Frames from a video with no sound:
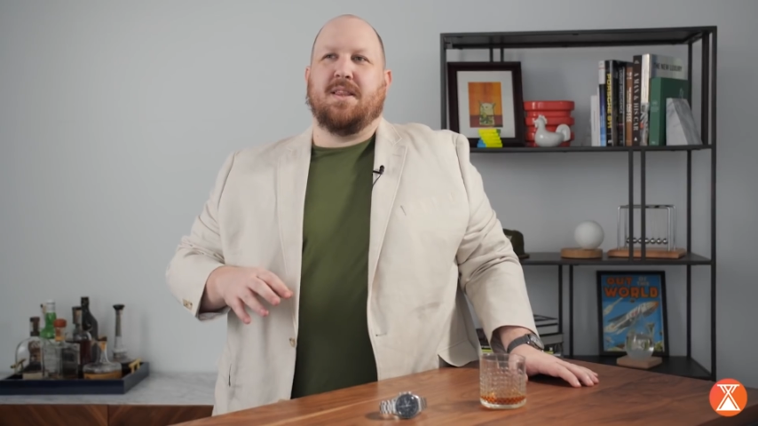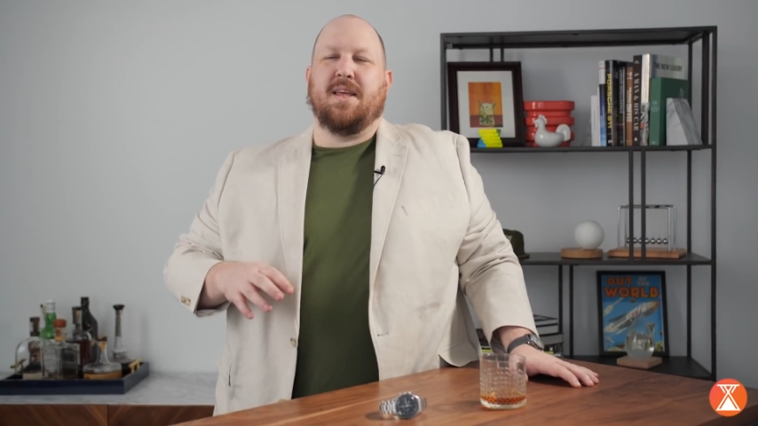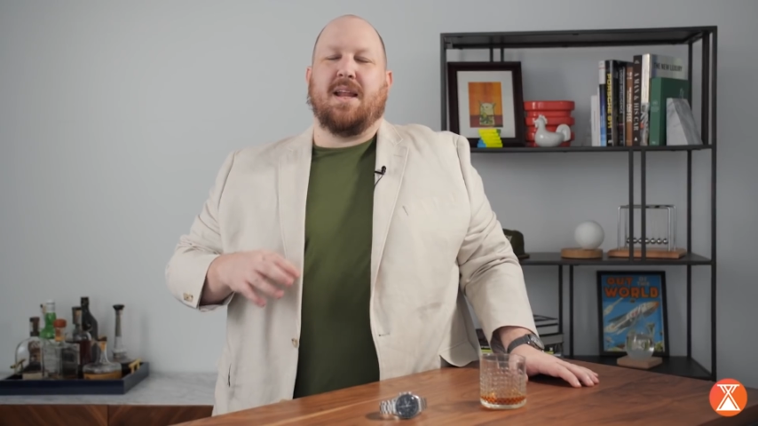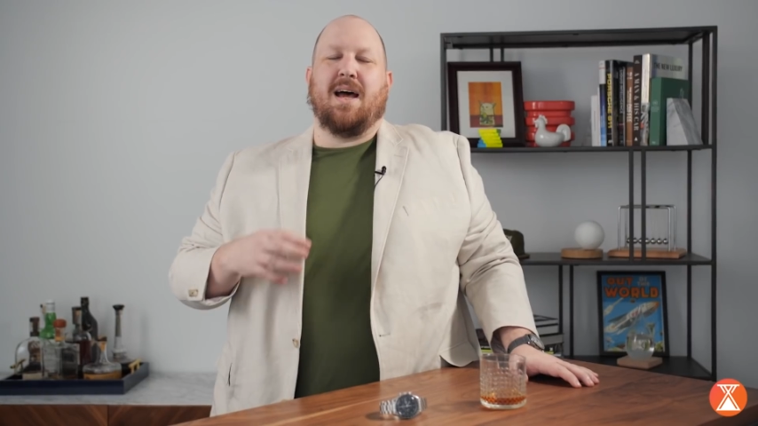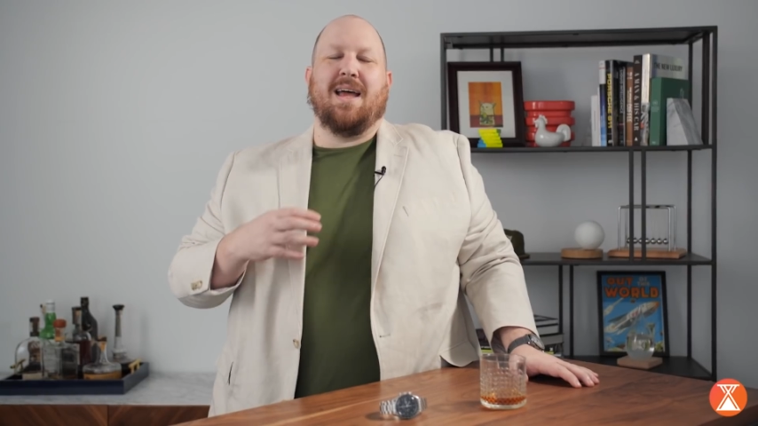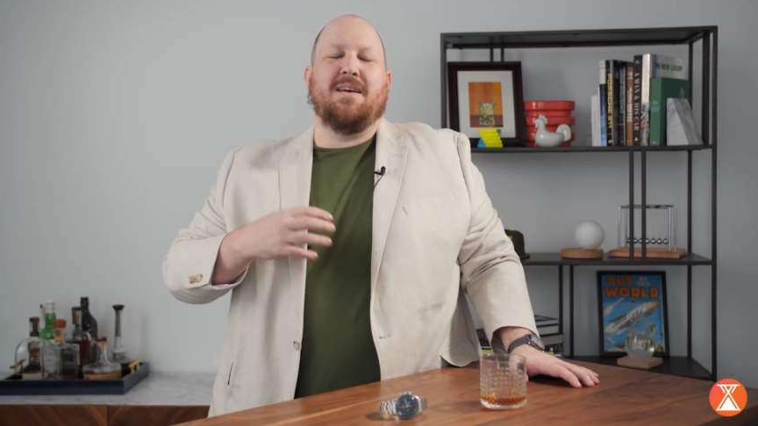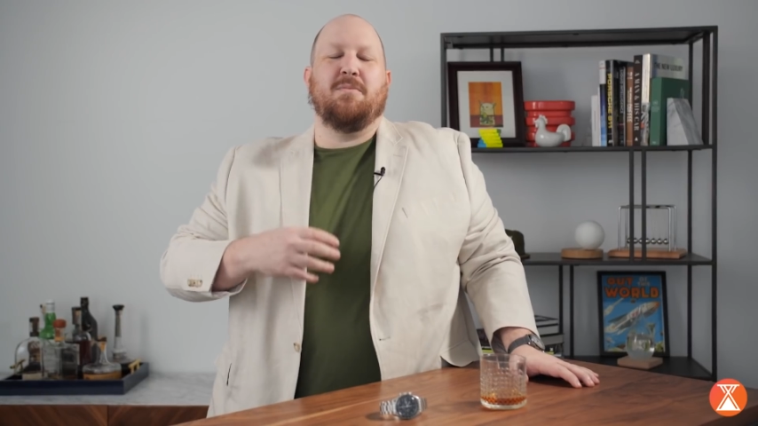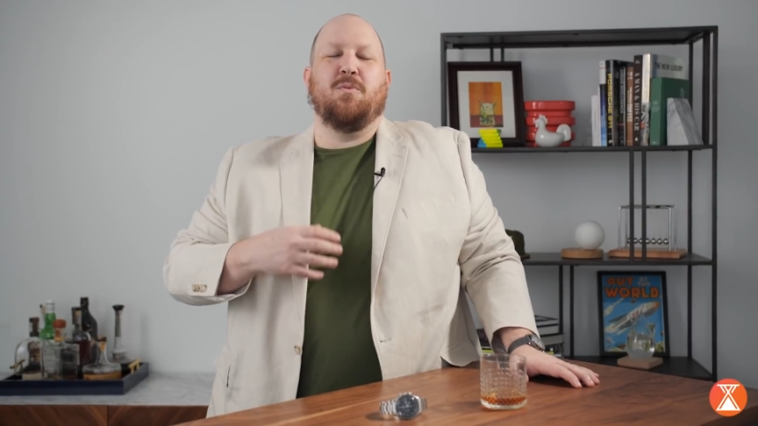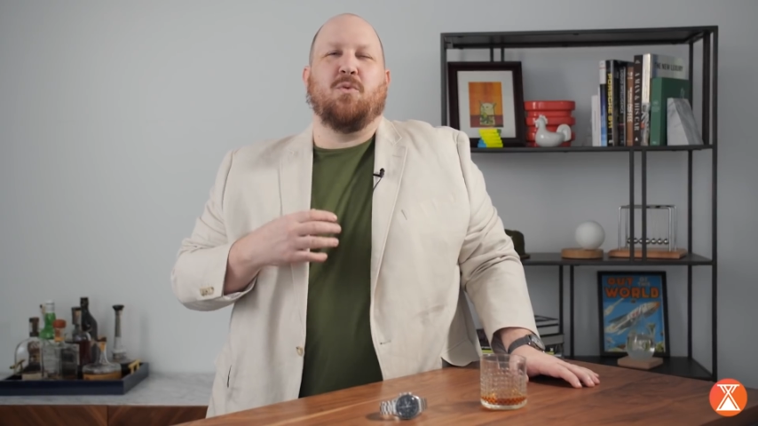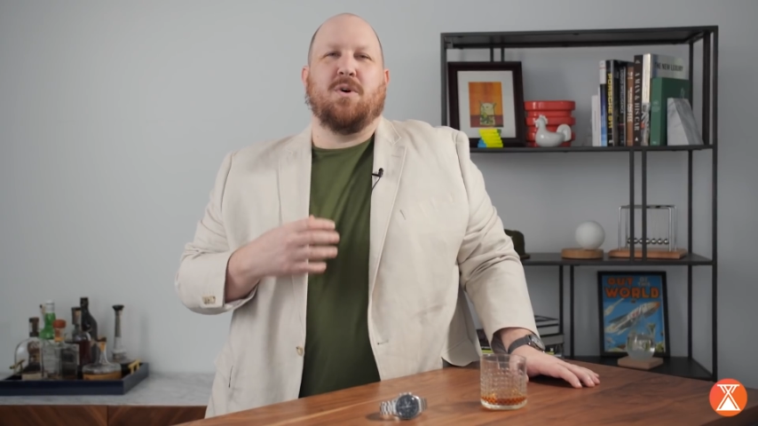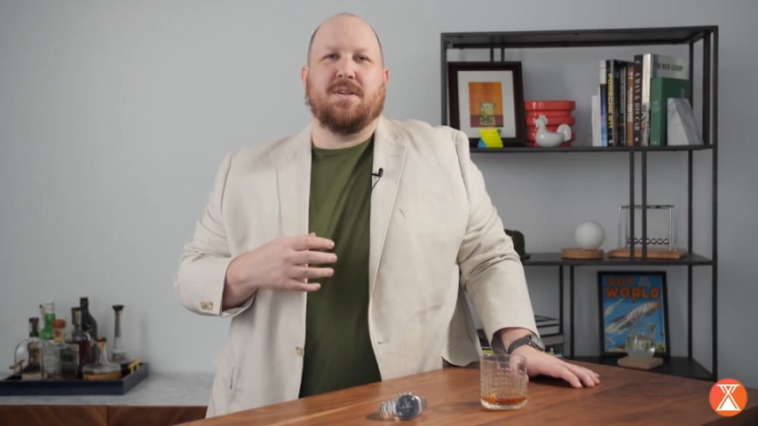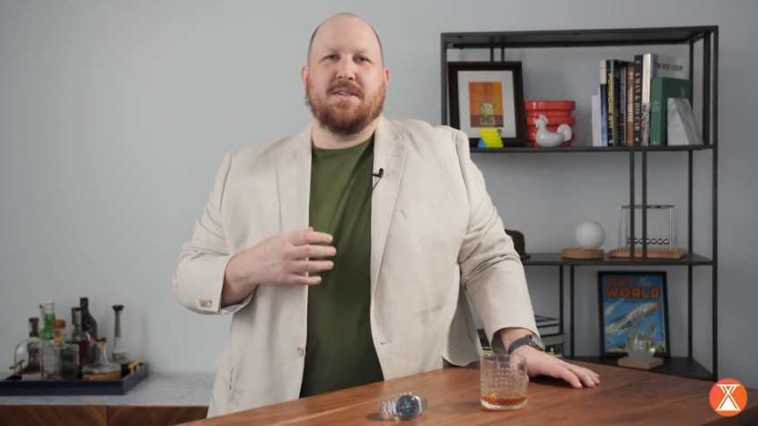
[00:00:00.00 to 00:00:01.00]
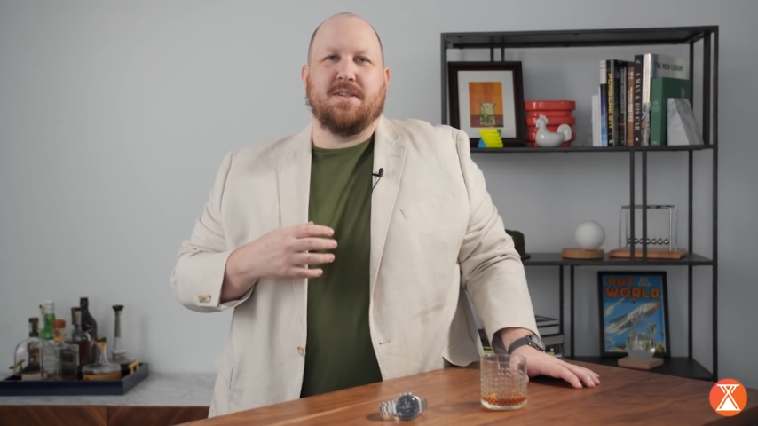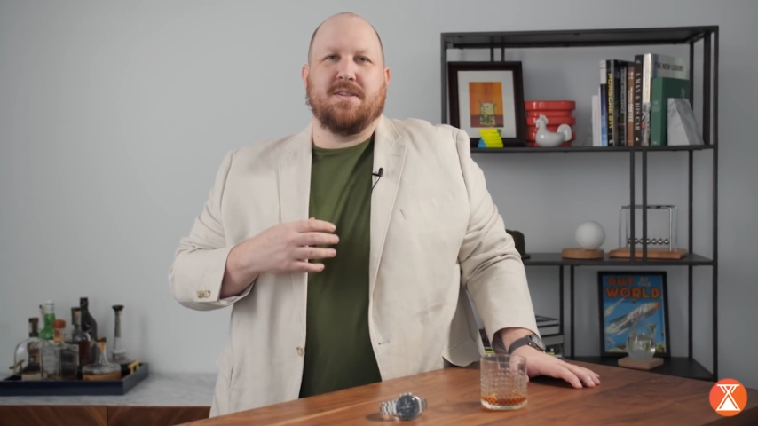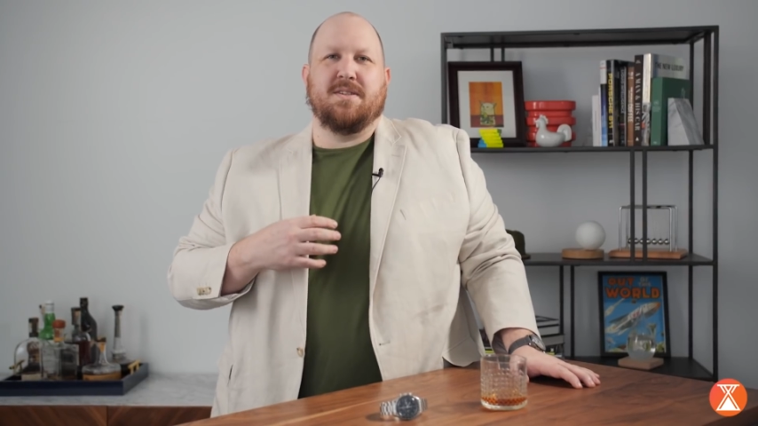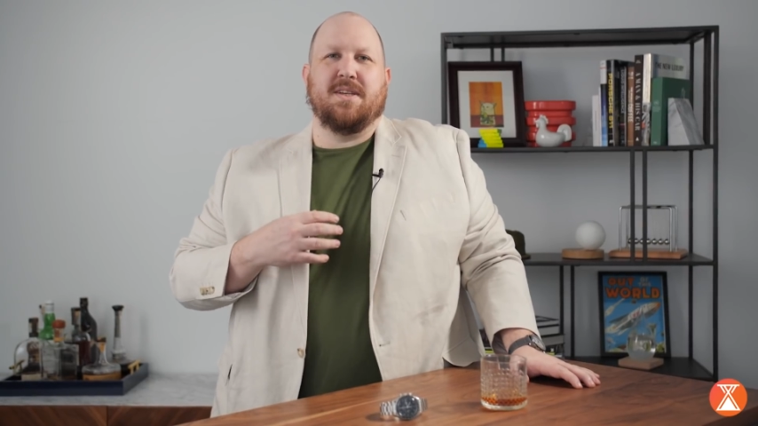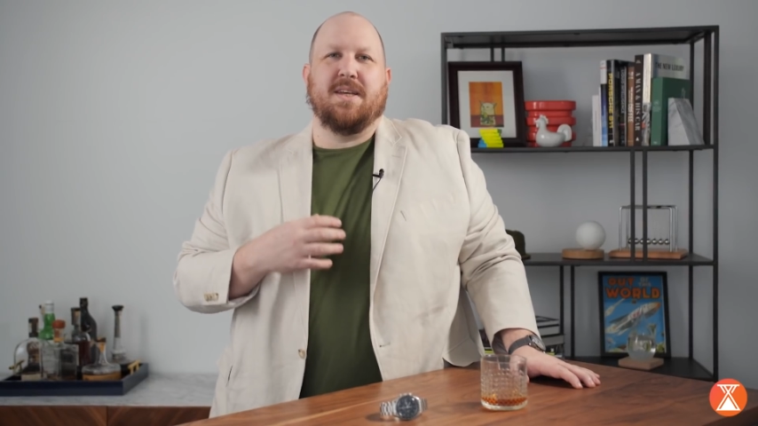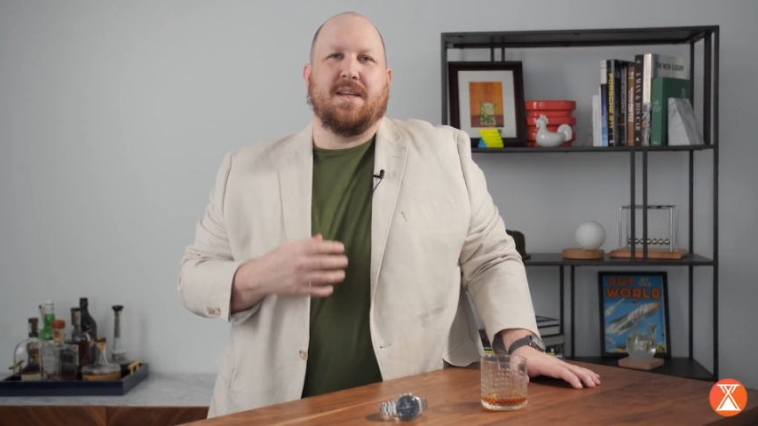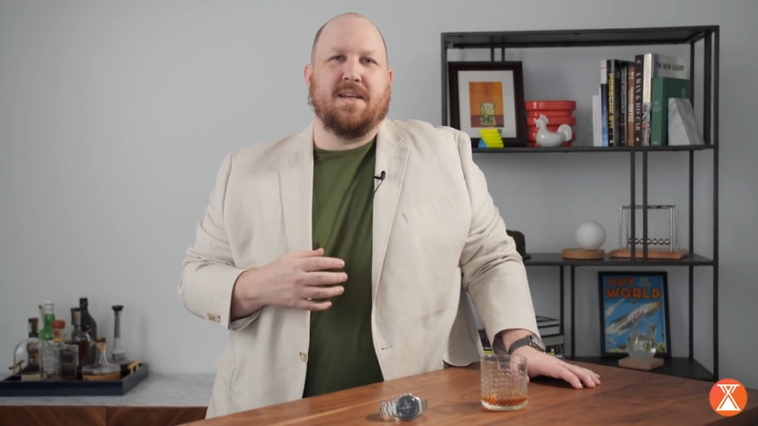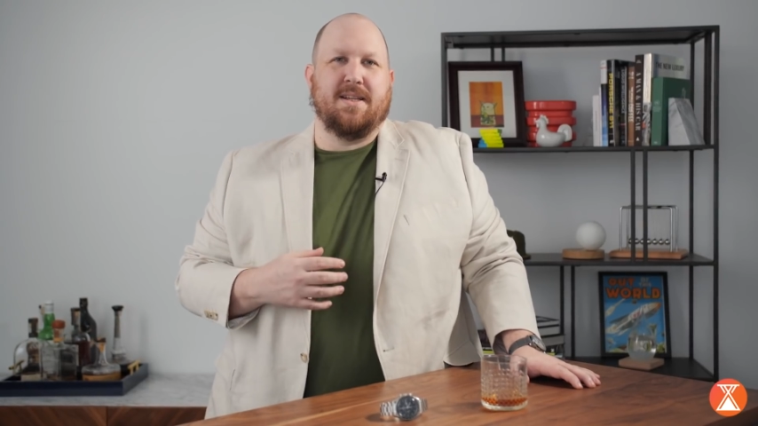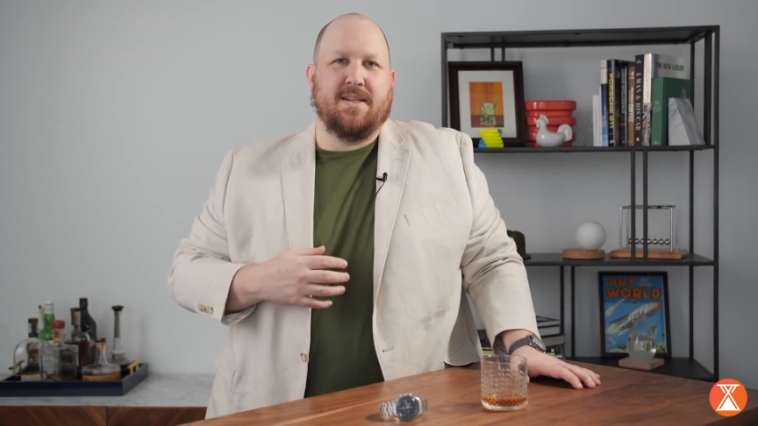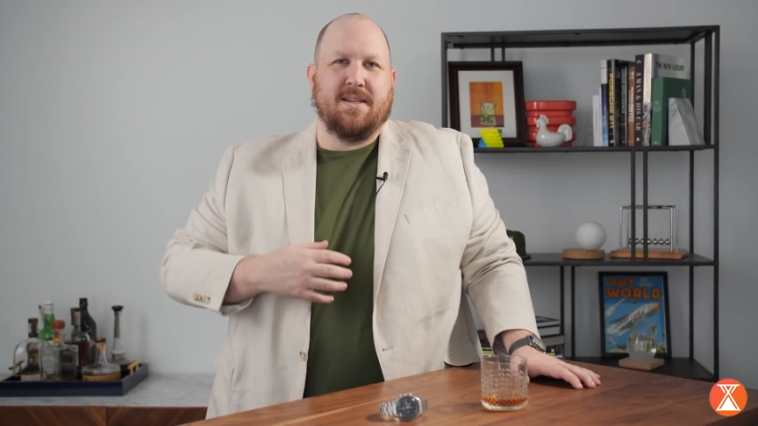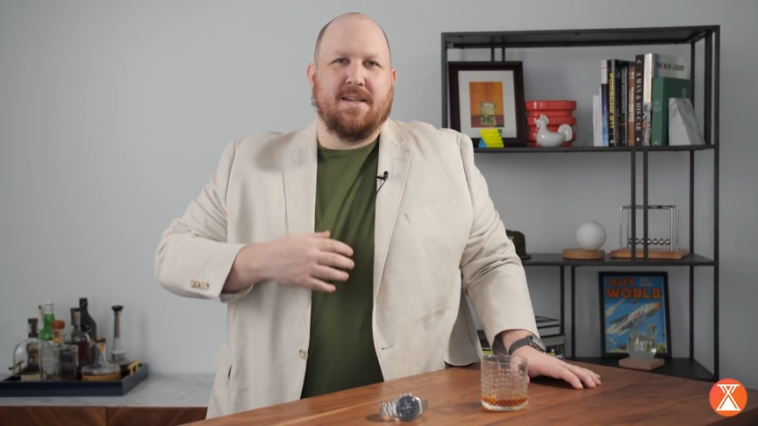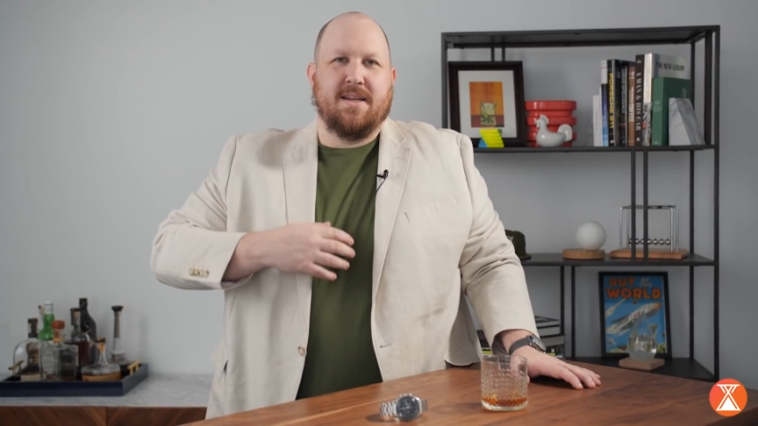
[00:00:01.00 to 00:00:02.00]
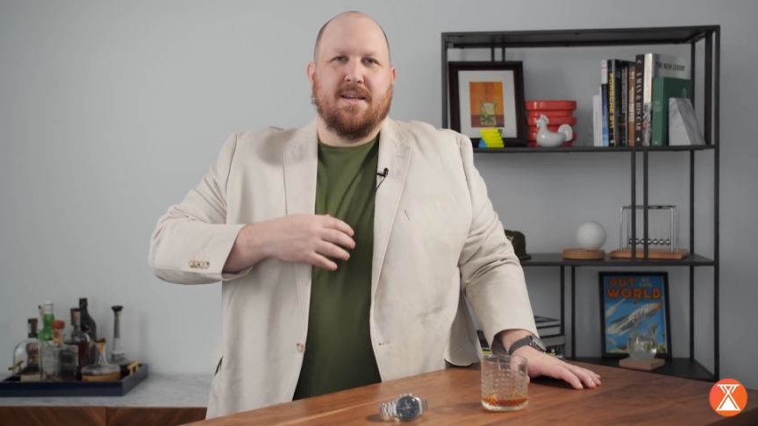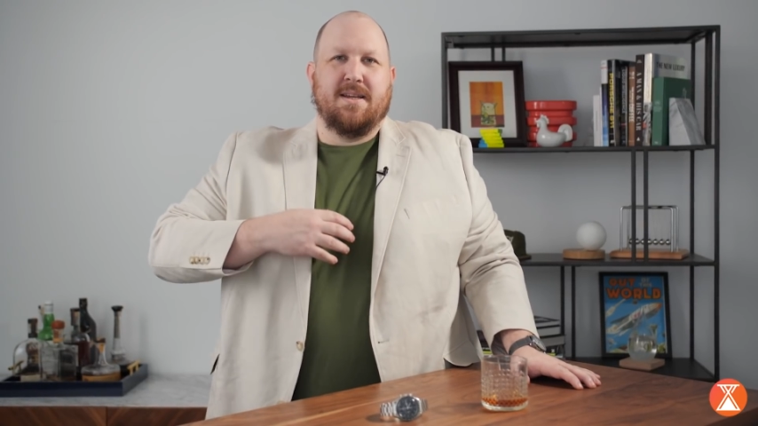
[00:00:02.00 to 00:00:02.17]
that I have been wanting to get in